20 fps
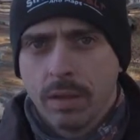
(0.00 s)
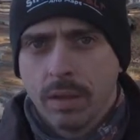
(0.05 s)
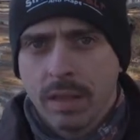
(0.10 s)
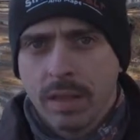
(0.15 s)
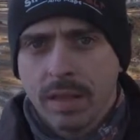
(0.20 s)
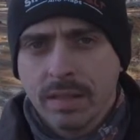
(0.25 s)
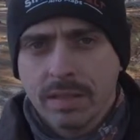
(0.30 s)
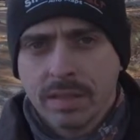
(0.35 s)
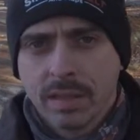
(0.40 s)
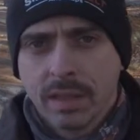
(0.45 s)

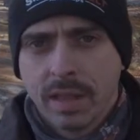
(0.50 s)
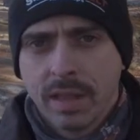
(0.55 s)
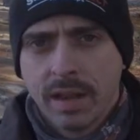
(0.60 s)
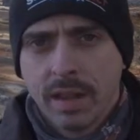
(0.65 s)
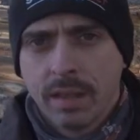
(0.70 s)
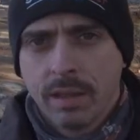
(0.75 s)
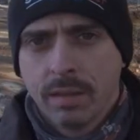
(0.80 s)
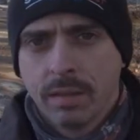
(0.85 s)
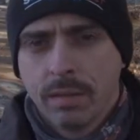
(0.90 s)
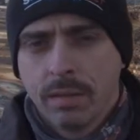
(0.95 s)

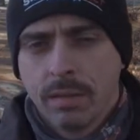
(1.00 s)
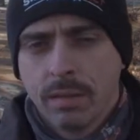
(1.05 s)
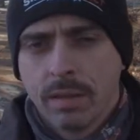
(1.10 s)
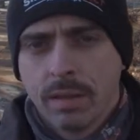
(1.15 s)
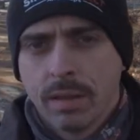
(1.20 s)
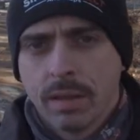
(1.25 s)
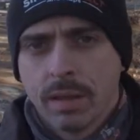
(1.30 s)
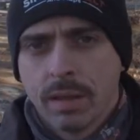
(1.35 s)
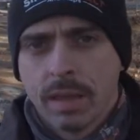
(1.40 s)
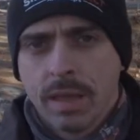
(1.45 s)
insulating,
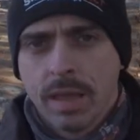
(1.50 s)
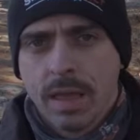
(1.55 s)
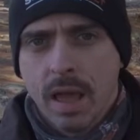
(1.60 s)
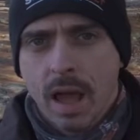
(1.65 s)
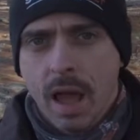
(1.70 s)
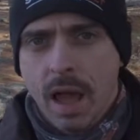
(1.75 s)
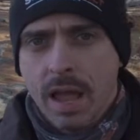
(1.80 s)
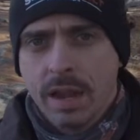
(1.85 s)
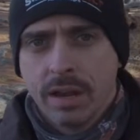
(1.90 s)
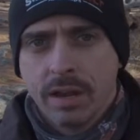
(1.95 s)

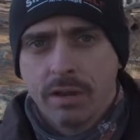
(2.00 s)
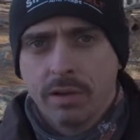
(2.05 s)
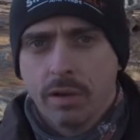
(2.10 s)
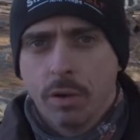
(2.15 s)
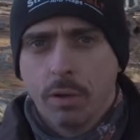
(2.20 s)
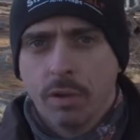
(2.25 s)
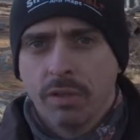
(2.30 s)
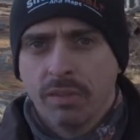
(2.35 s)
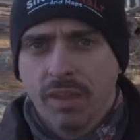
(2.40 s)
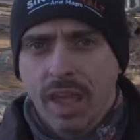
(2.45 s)
I didn't
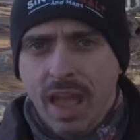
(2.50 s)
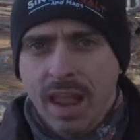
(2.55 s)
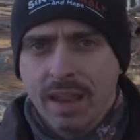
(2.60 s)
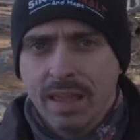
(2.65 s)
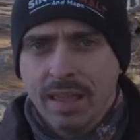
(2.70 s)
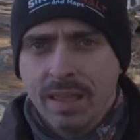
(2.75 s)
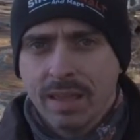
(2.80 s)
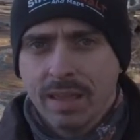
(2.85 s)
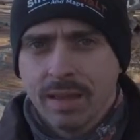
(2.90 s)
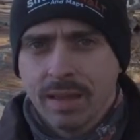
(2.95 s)
notice
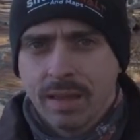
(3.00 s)
any